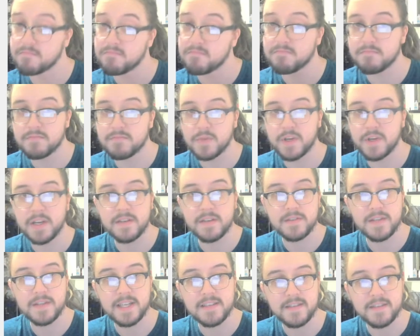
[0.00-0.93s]
Okay,
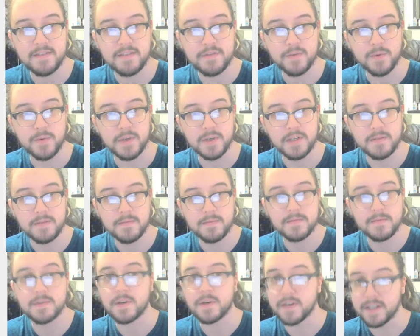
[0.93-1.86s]
so that's
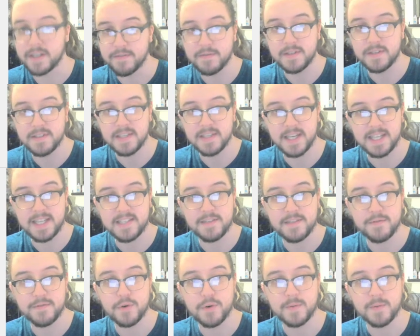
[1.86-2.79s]
that's
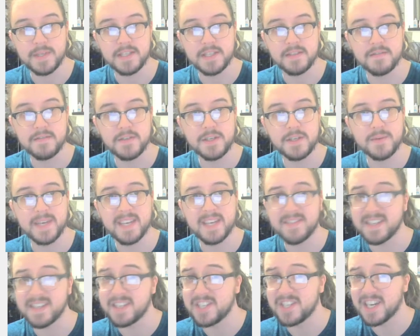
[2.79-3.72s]
informative. Can we have
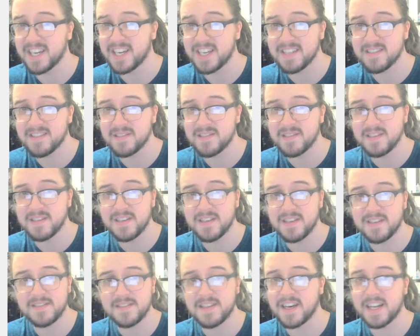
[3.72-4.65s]
any giants?
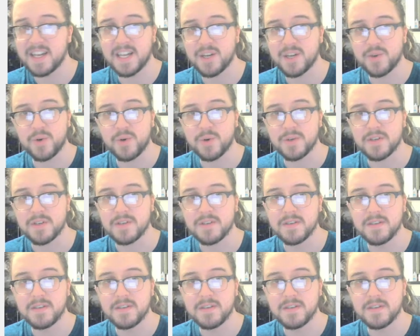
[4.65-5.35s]
Not at a 1/4.